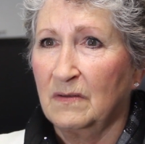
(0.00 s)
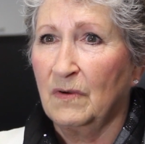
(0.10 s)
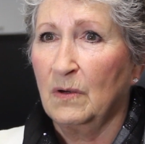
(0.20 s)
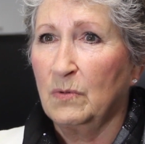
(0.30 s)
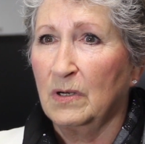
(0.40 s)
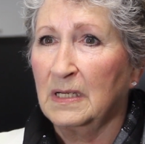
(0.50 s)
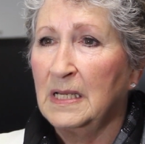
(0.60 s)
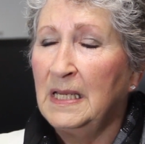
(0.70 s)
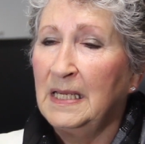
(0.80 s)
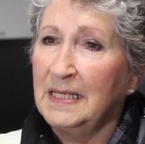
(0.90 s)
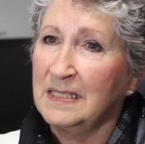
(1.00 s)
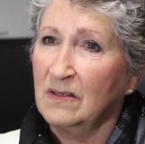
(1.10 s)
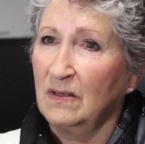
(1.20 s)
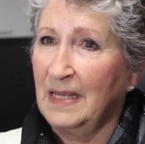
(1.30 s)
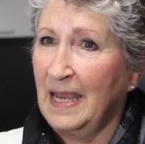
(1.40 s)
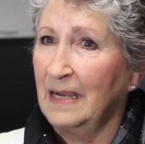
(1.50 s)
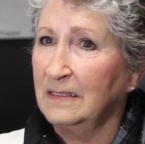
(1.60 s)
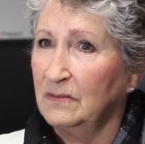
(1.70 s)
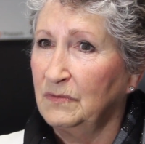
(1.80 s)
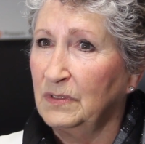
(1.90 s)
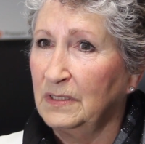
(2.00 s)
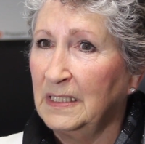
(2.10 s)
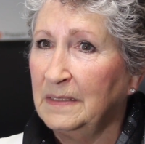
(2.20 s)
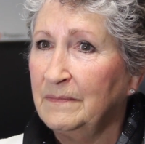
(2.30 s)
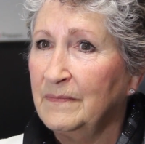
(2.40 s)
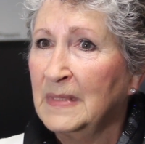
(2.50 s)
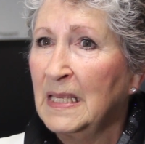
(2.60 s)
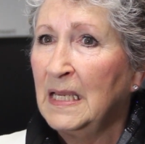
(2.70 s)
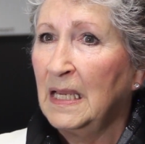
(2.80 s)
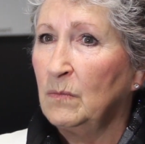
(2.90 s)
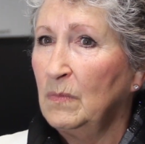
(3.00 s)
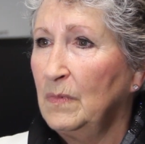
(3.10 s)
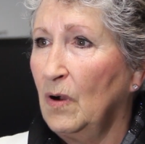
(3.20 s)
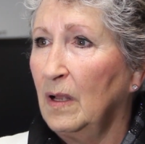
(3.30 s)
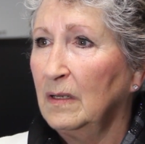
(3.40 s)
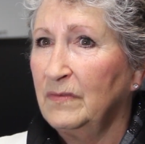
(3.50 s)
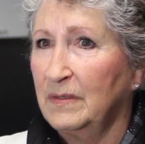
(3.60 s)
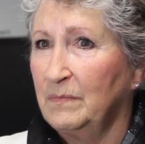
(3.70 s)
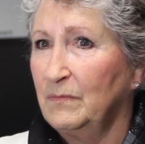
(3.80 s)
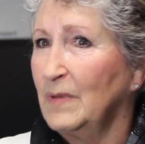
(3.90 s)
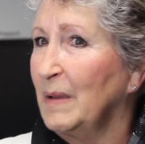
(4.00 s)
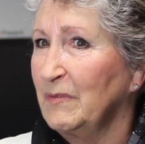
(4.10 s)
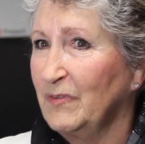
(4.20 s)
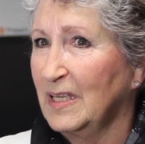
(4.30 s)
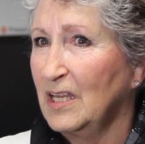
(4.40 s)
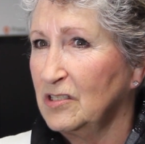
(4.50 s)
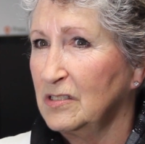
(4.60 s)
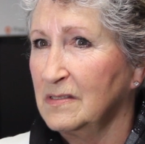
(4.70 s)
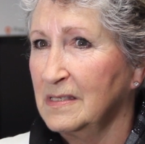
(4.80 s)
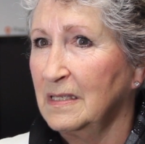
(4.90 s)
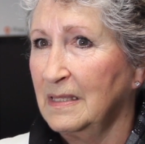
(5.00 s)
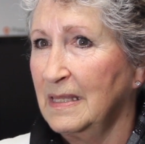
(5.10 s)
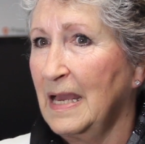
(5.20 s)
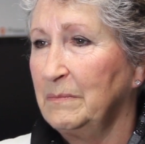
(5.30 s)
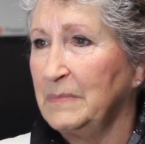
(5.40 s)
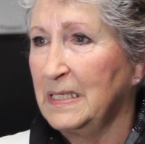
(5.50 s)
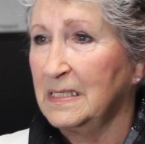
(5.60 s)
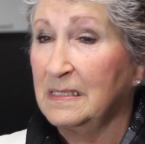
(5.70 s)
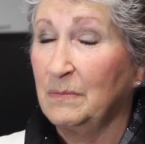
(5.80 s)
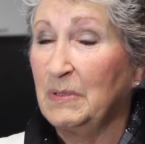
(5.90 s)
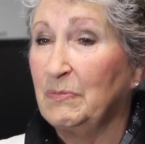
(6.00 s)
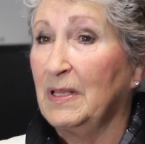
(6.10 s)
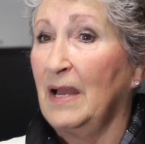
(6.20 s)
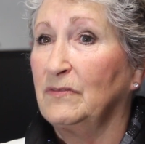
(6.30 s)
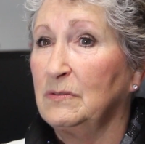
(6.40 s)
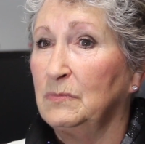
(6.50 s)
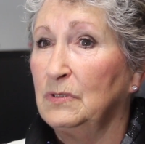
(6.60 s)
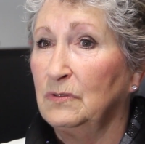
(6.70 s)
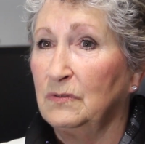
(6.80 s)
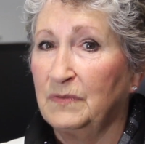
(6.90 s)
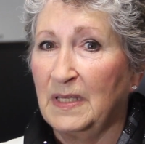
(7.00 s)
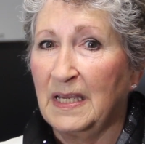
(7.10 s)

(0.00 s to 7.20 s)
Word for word: of our work, is on active learning and all of the ramifications that that means, that people have to move,